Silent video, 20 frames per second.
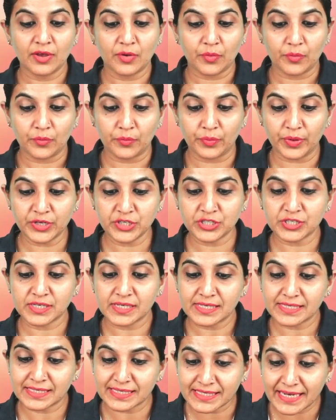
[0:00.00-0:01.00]
which
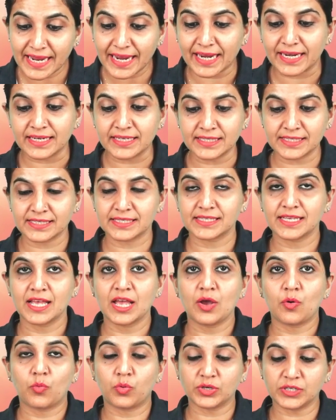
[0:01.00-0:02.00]
states
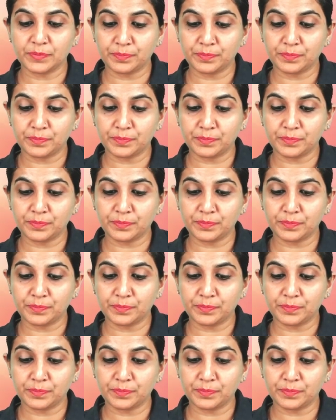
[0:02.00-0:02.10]
what a